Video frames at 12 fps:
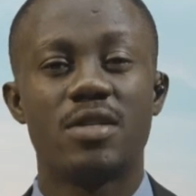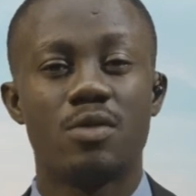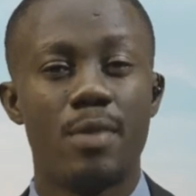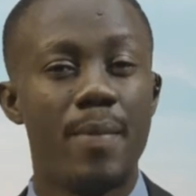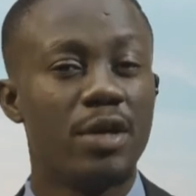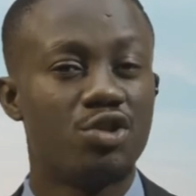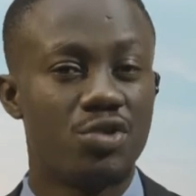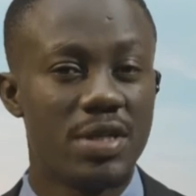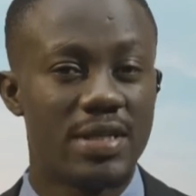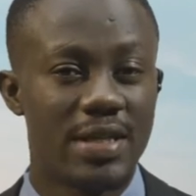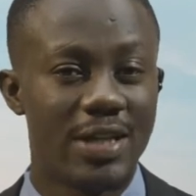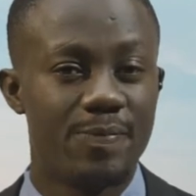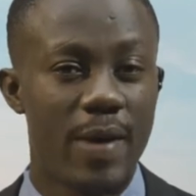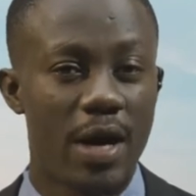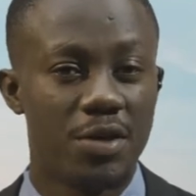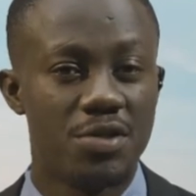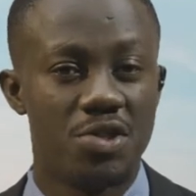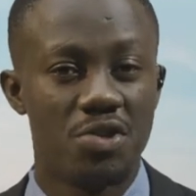a momentary
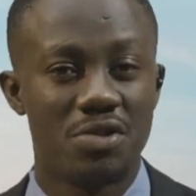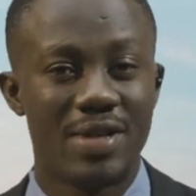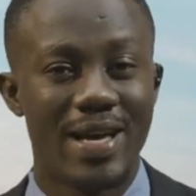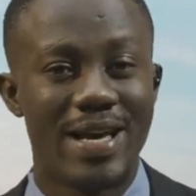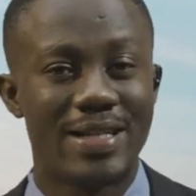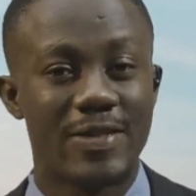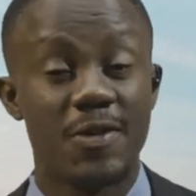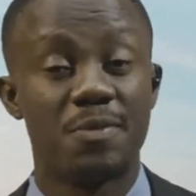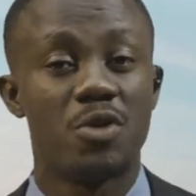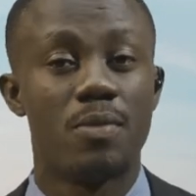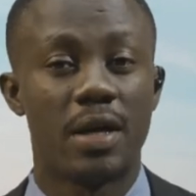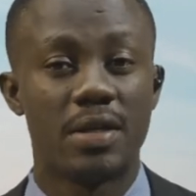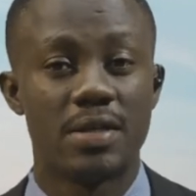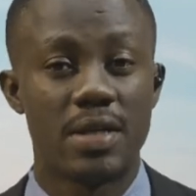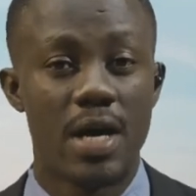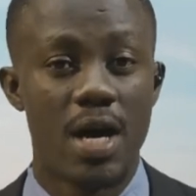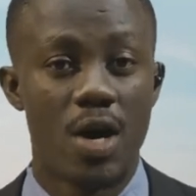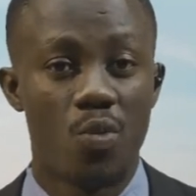setback on Tuesday hit crypto
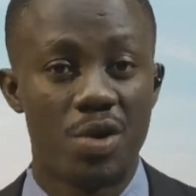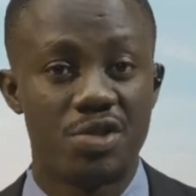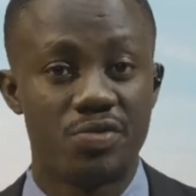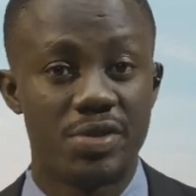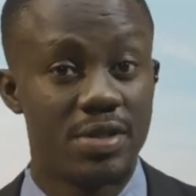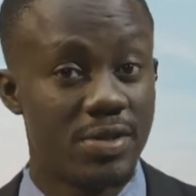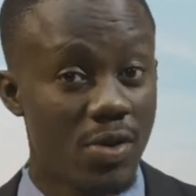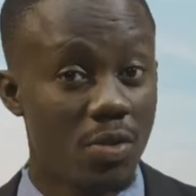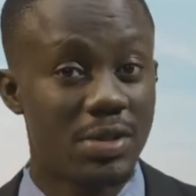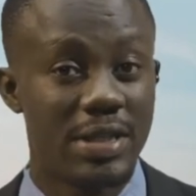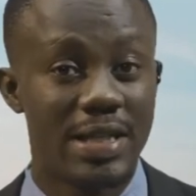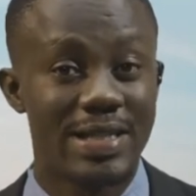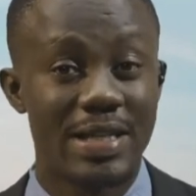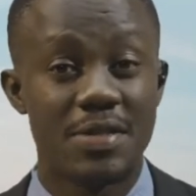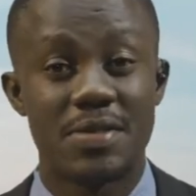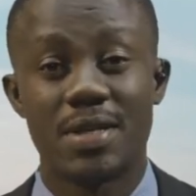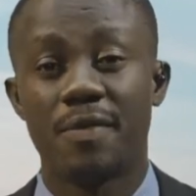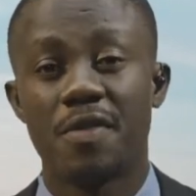market, which resulted in
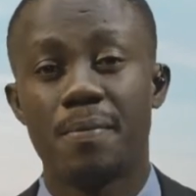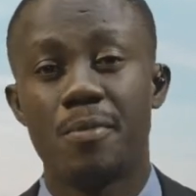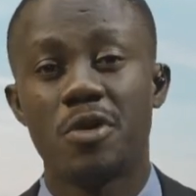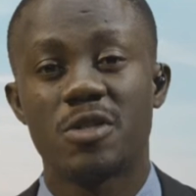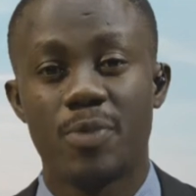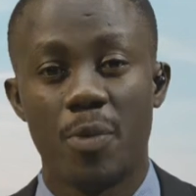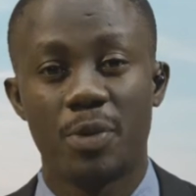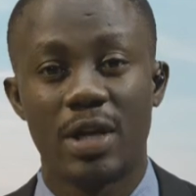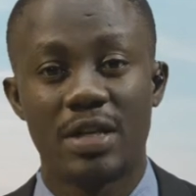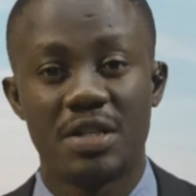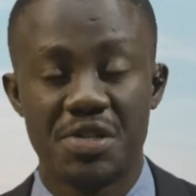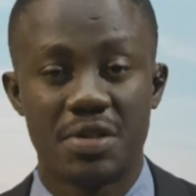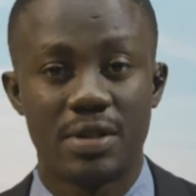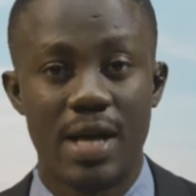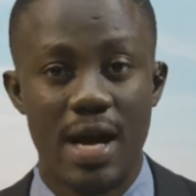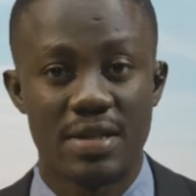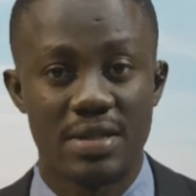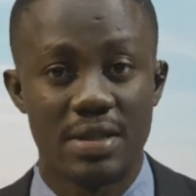some of the most popular digital
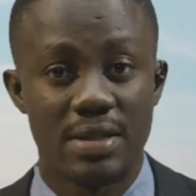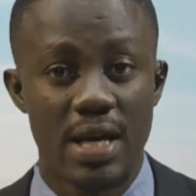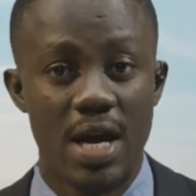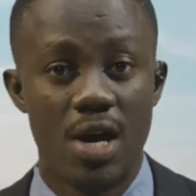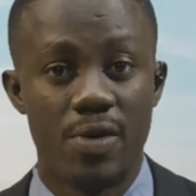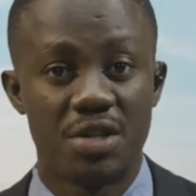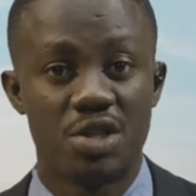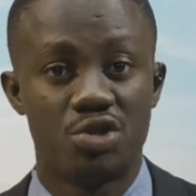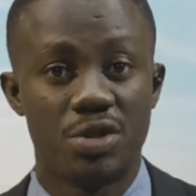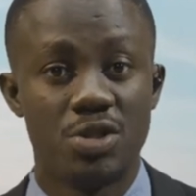assets registering